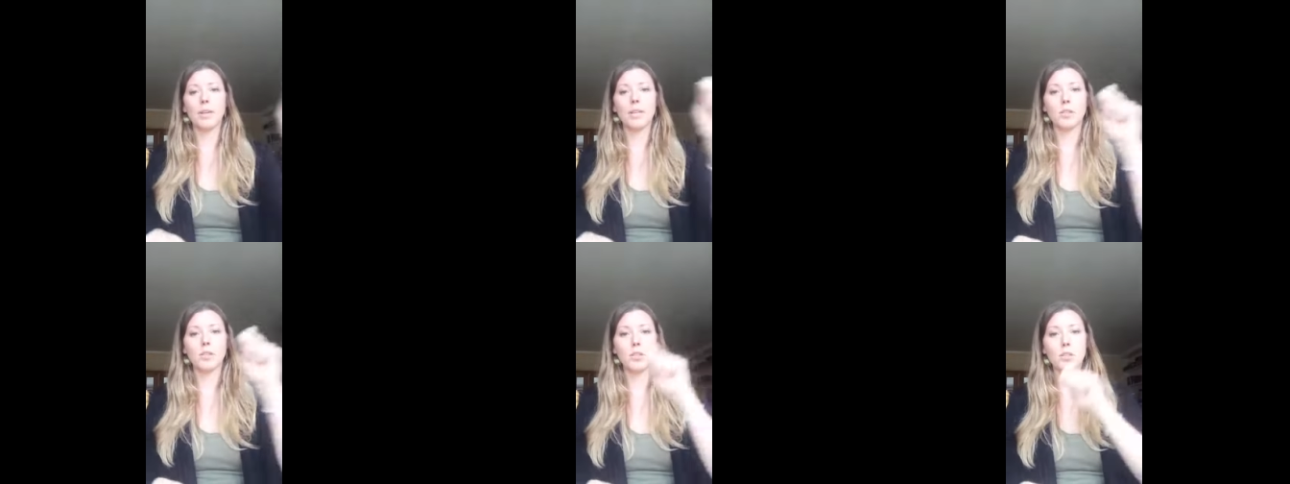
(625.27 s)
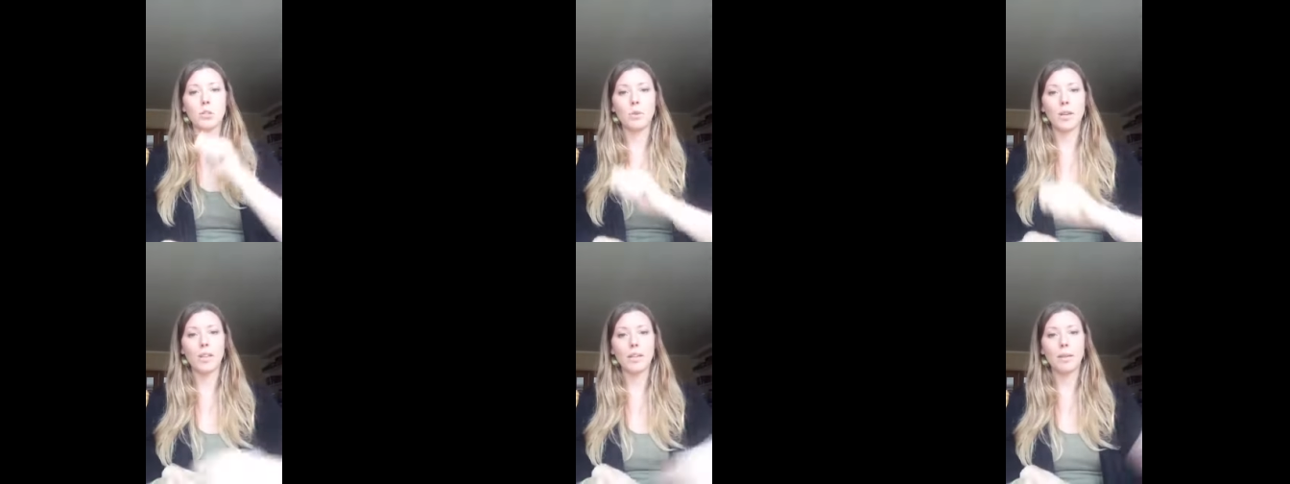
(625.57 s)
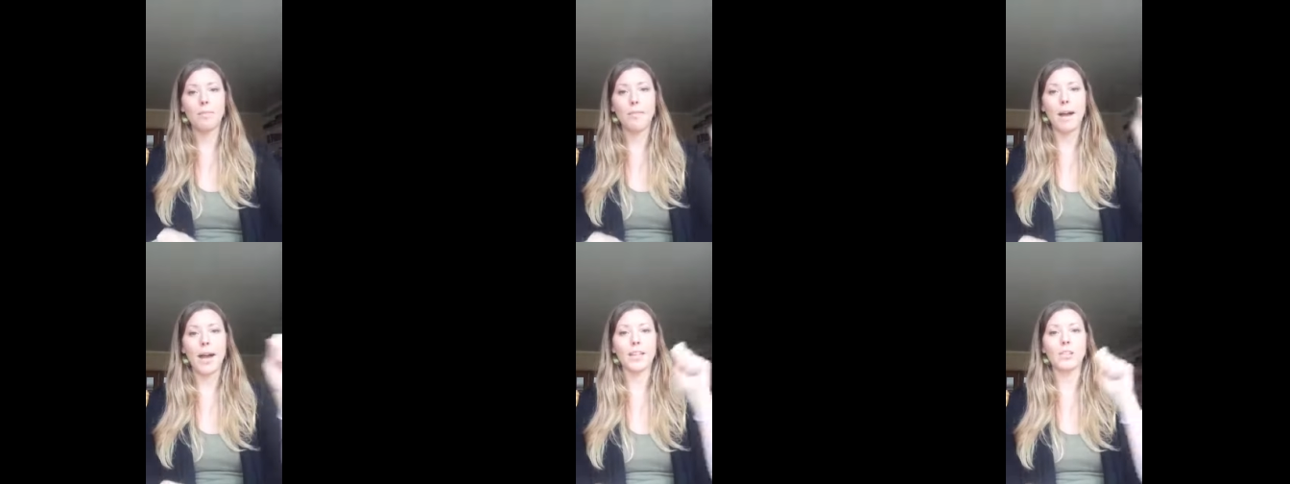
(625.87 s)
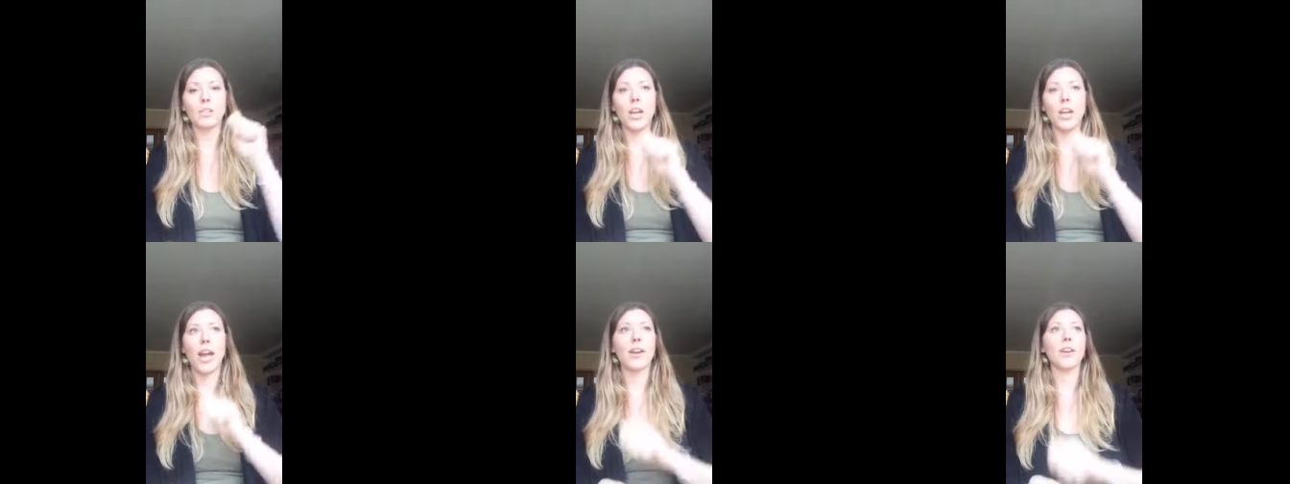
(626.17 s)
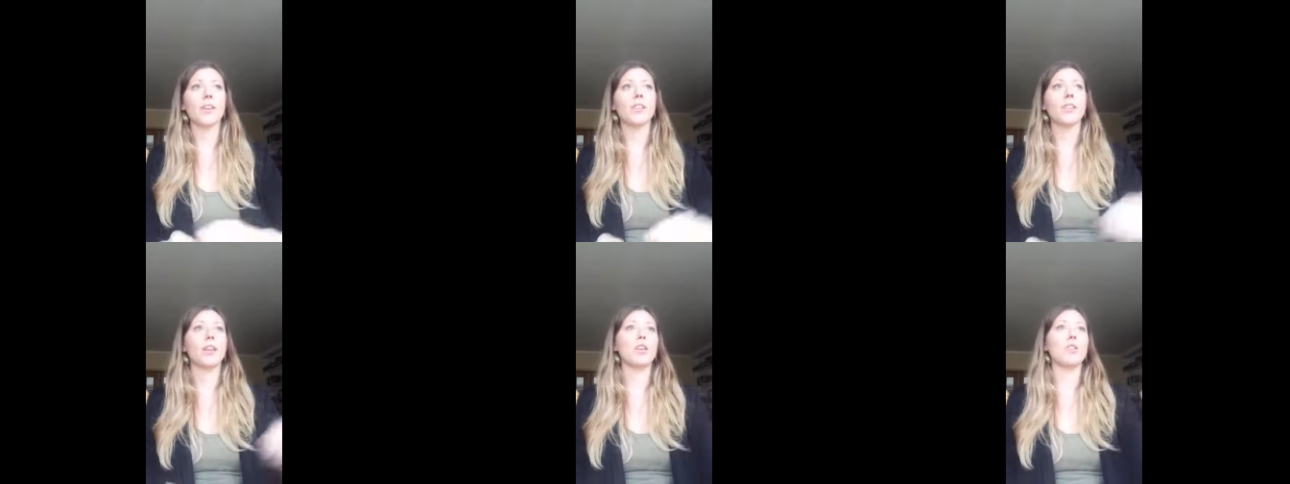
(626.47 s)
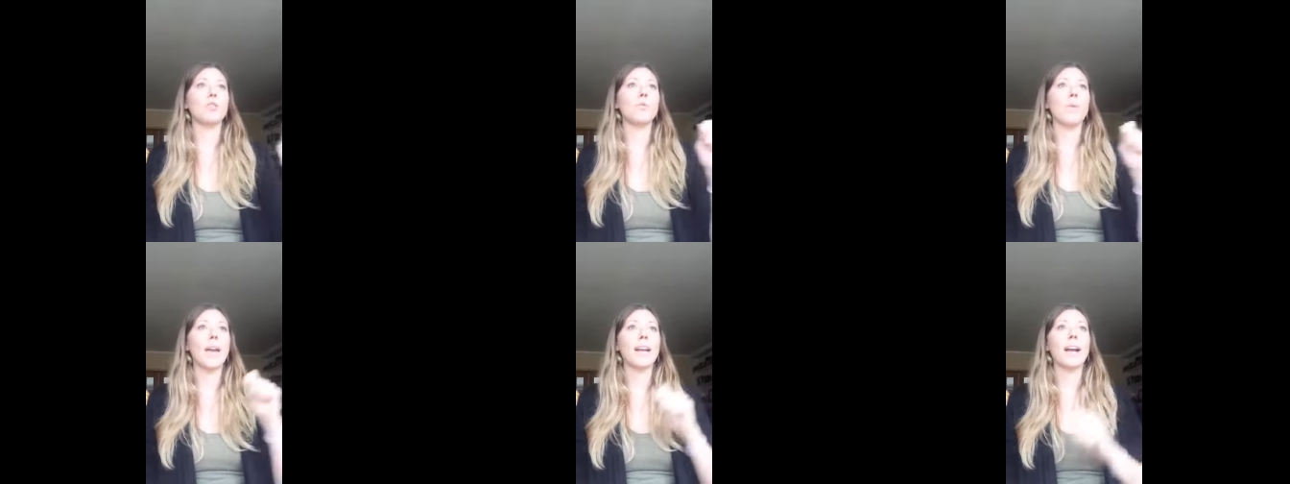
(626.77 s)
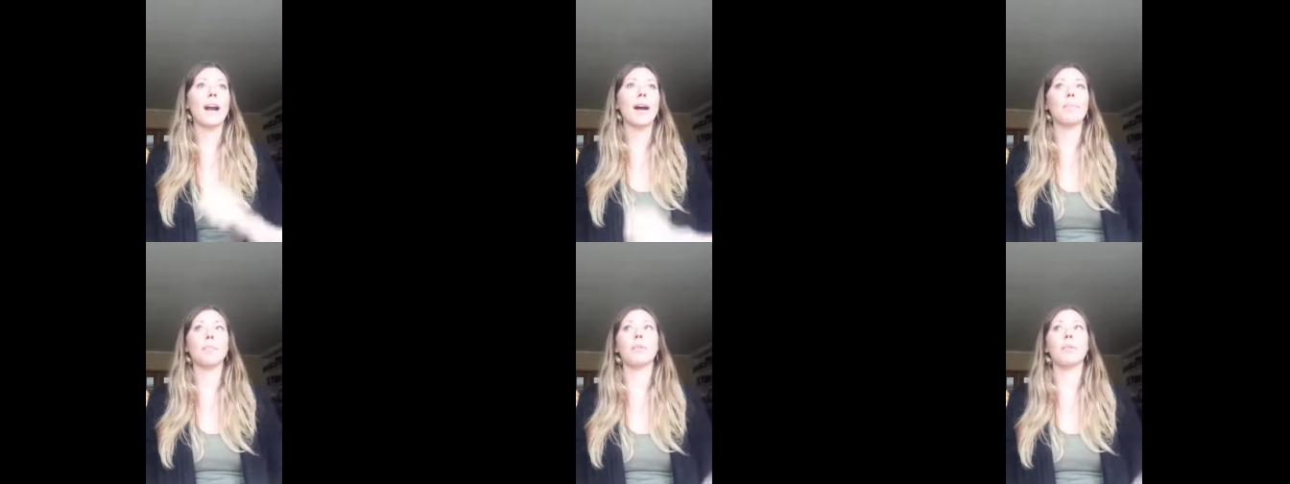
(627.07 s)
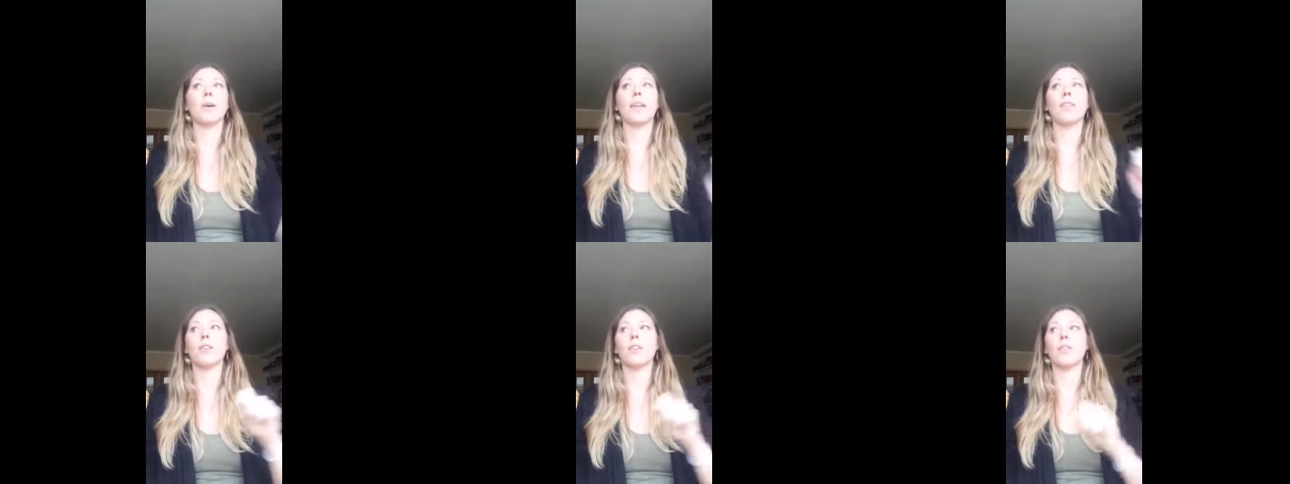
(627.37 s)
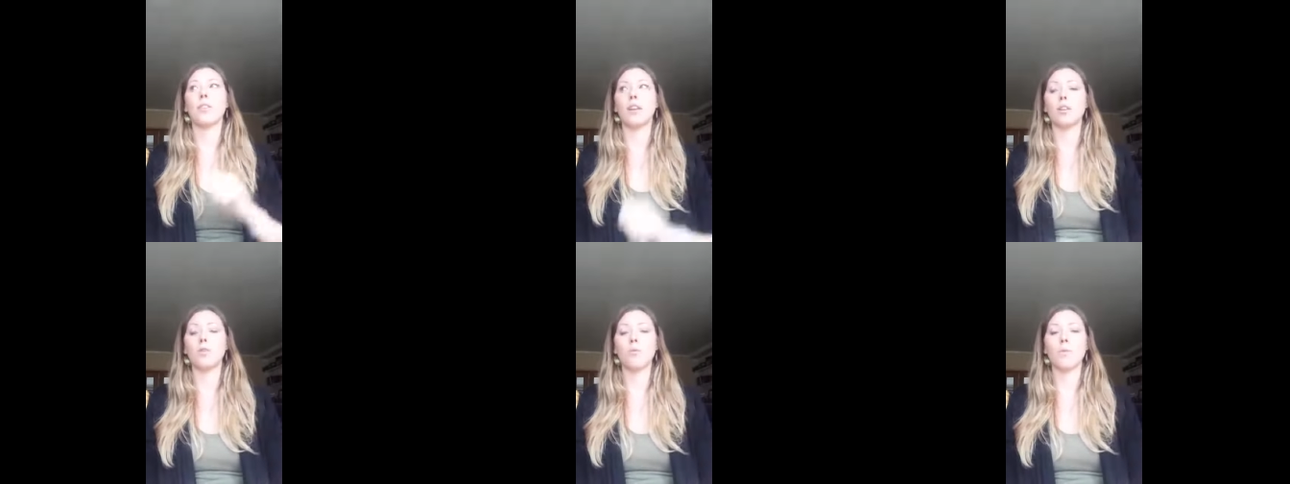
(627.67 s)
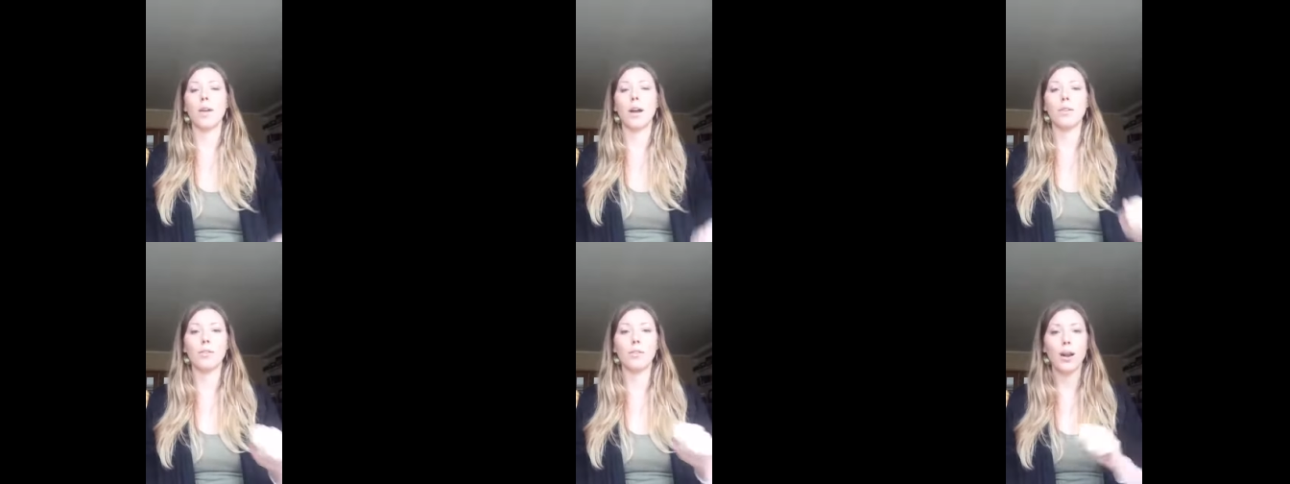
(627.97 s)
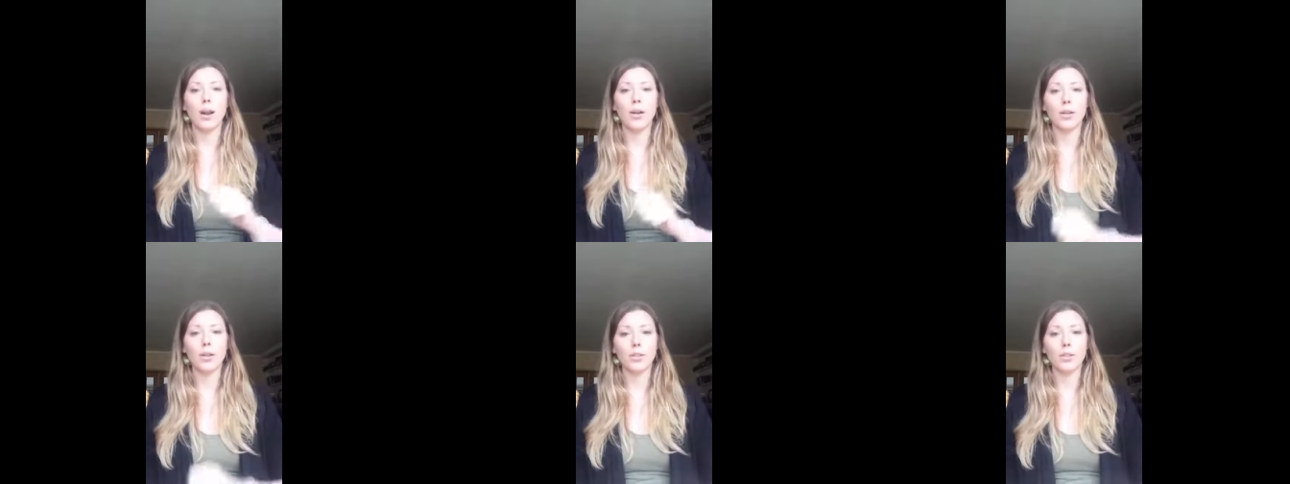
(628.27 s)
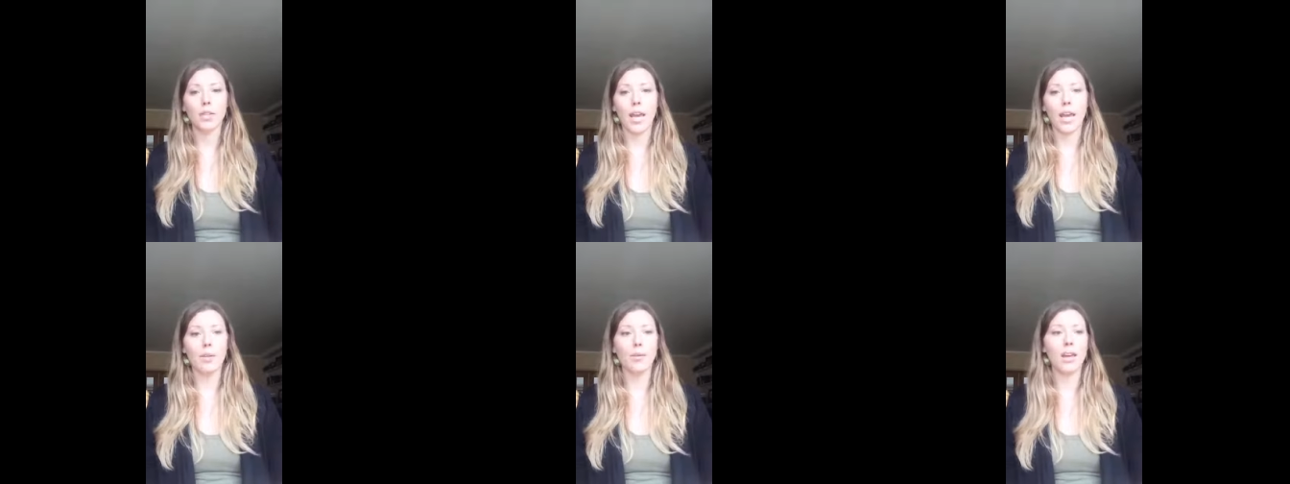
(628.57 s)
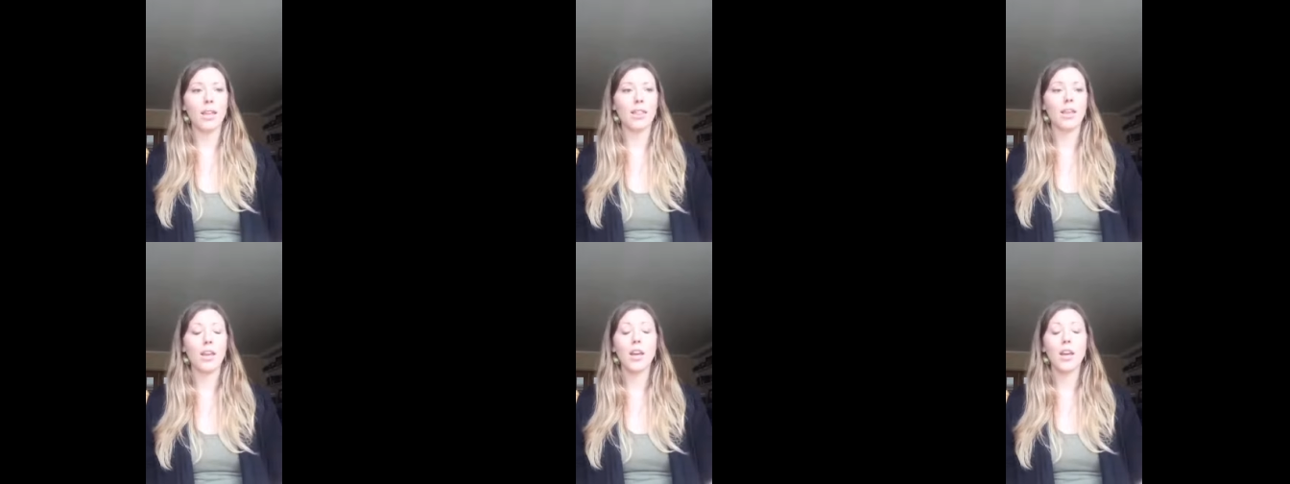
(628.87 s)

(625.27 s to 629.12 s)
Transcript: is just with the mind chatter that you wake up with or that you run throughout your day with,